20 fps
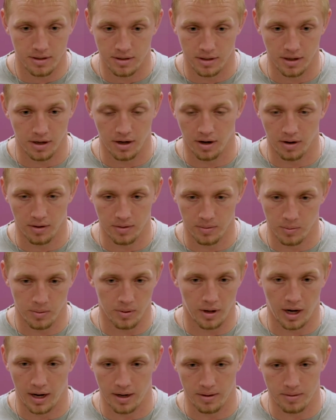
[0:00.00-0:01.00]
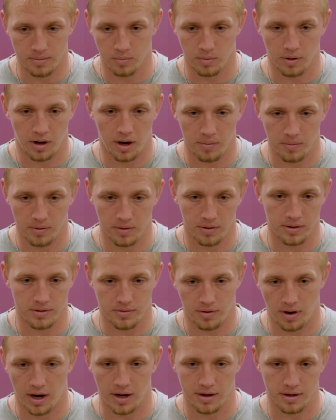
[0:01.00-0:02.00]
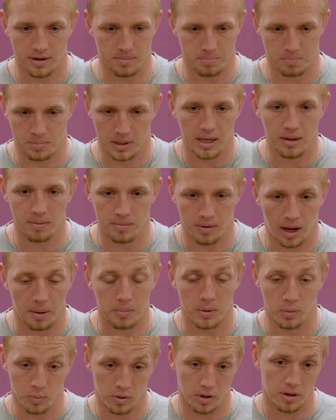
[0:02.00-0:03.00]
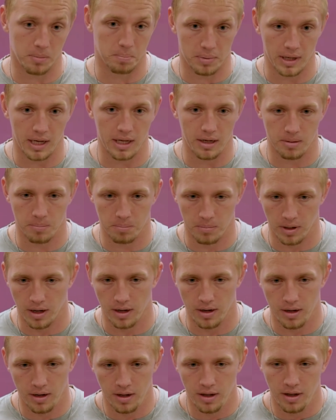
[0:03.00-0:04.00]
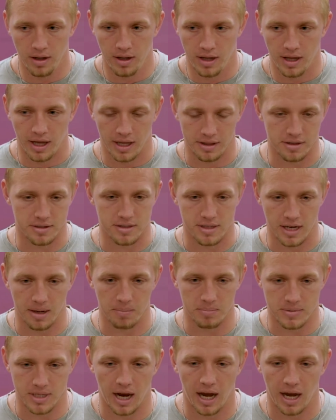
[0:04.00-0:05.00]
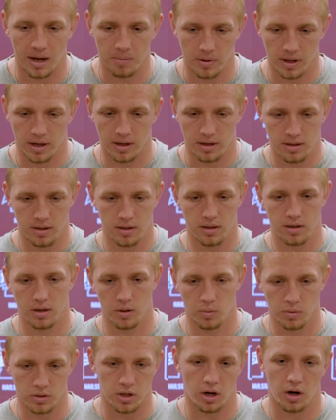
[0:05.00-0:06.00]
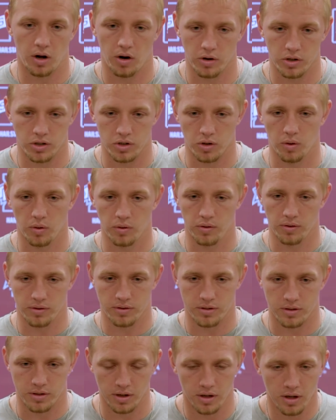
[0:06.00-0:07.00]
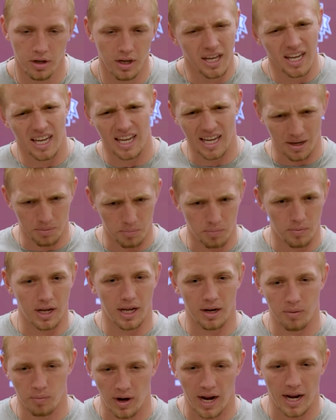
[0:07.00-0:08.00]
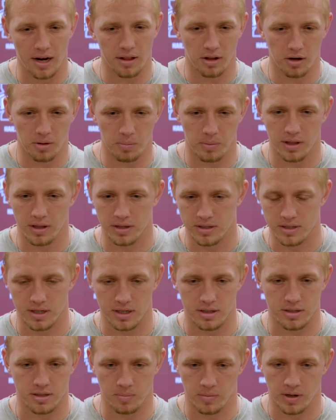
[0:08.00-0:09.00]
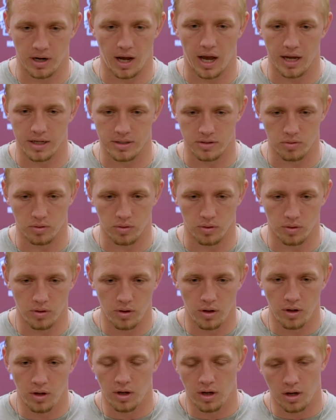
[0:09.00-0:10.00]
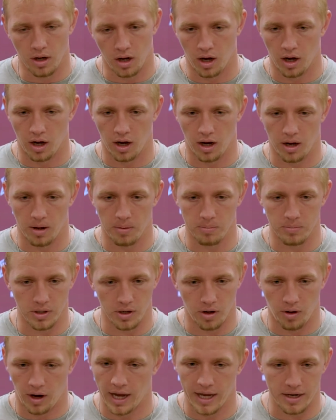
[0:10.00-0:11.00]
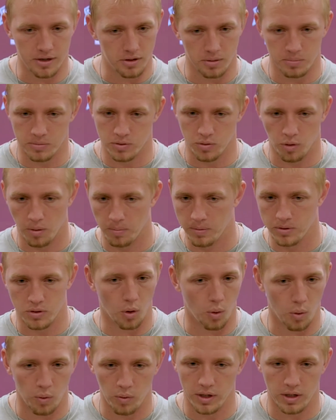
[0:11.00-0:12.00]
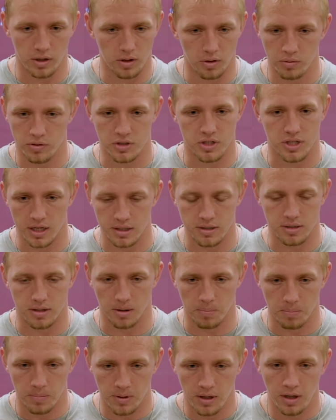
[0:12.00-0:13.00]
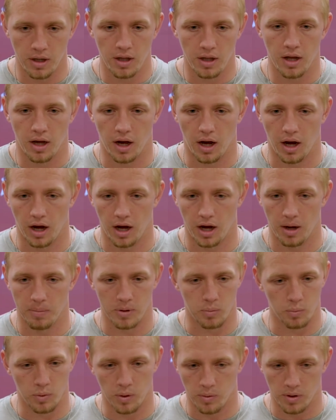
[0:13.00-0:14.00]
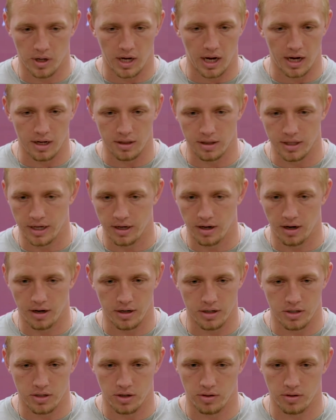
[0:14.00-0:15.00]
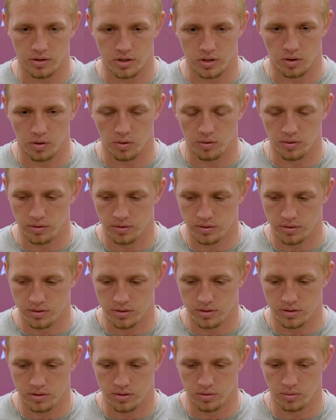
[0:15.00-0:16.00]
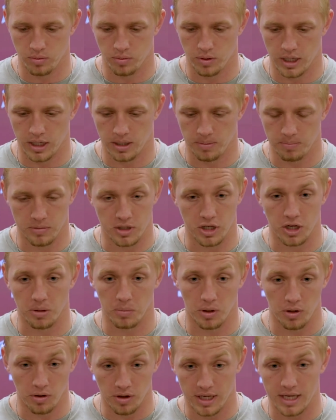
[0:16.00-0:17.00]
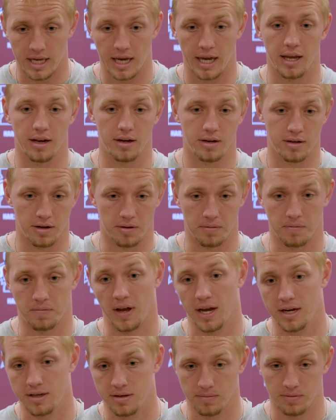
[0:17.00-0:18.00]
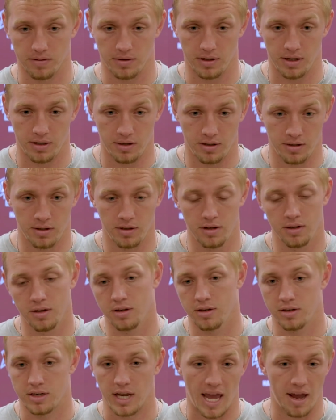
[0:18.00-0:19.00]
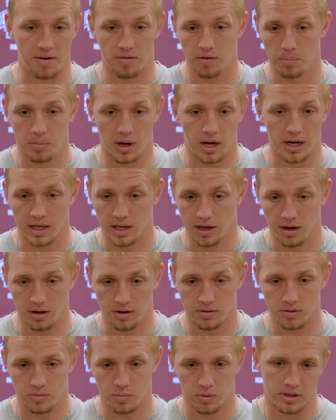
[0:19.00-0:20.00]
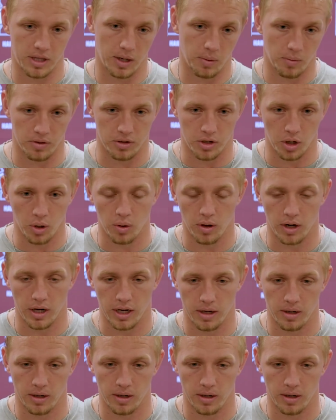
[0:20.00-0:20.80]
You know, we're not really trying to compete. I mean, we're competing, but at the same time, like, it was on our shoulders to he had ran a little bit of the system in high school. You know, I had to absorb a totally new system, and we were kind of leaning on each other's shoulders to communicate effectively to everybody else what they were doing.